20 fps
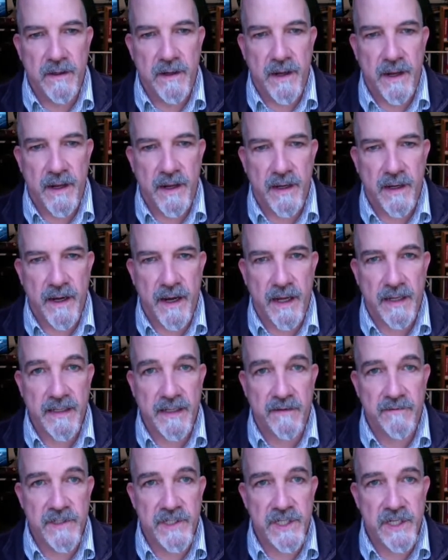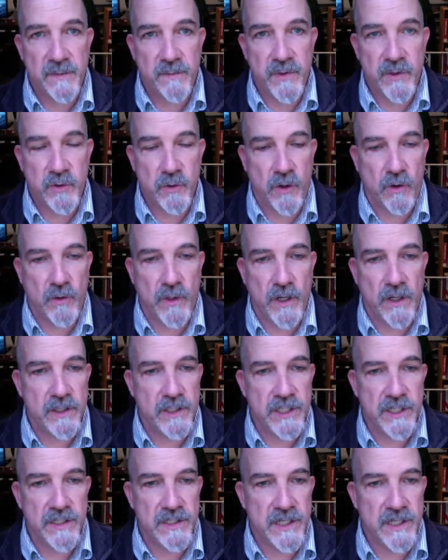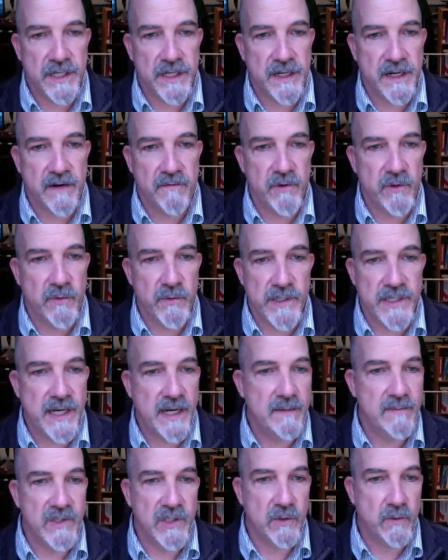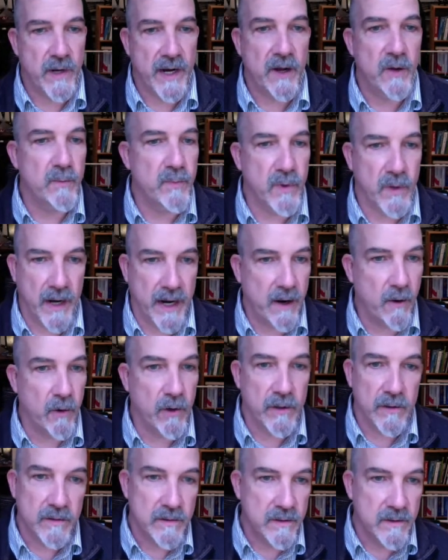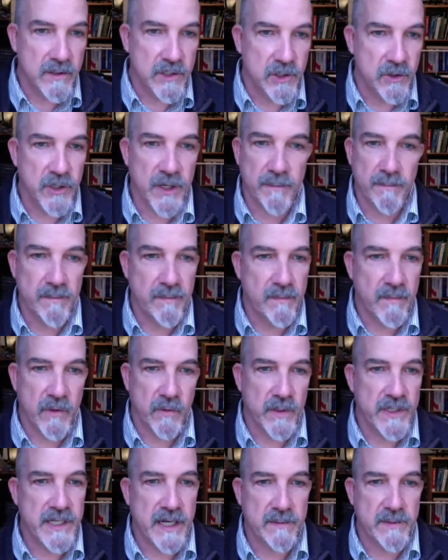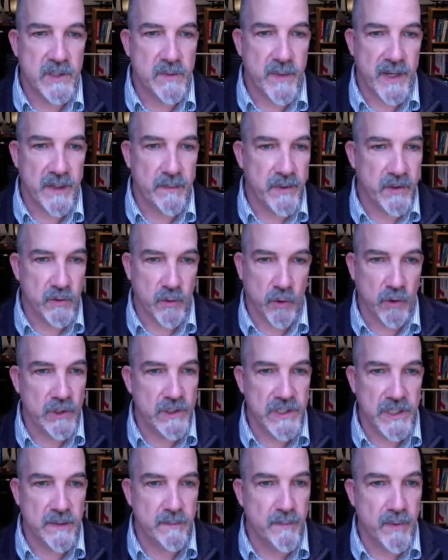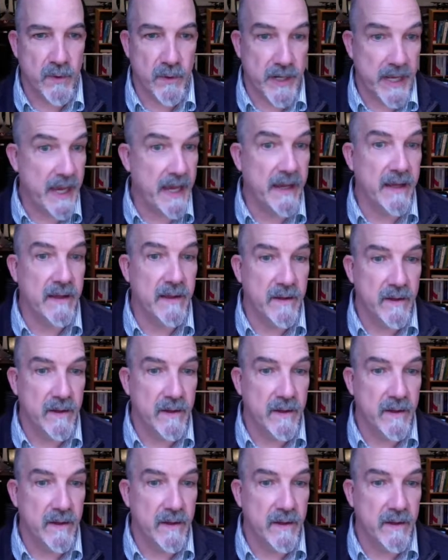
And I'd love to see them patrol with ours because they could cover 3 times the ground per hour. So you get 3 times as many patrols in per day.